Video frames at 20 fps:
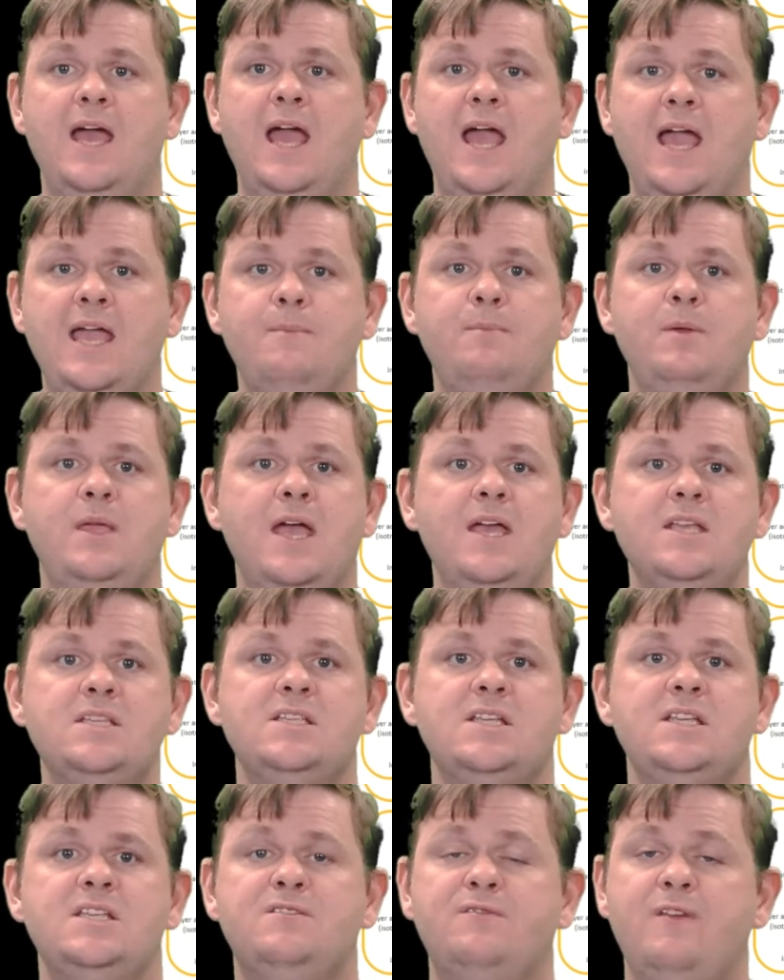
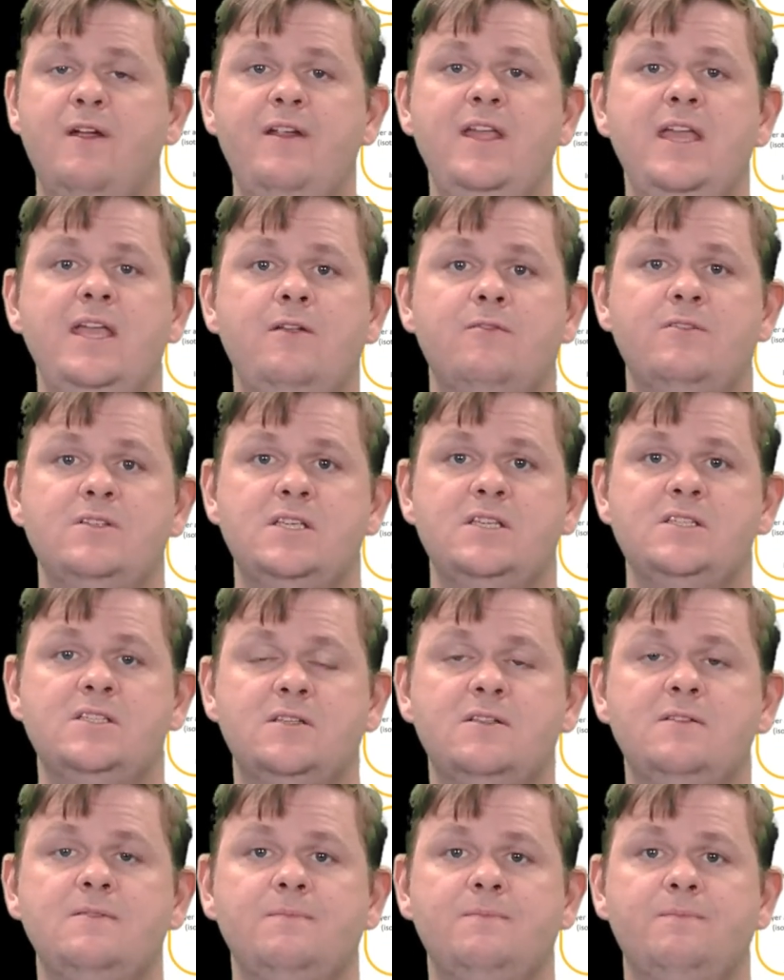ABS is very heat
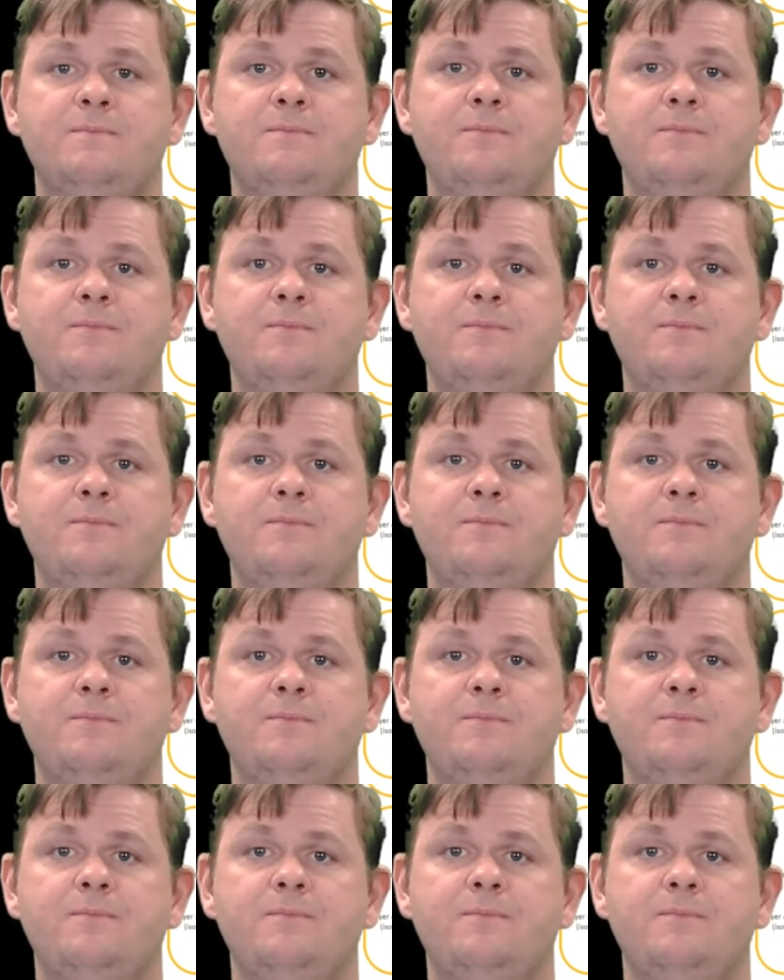resistant.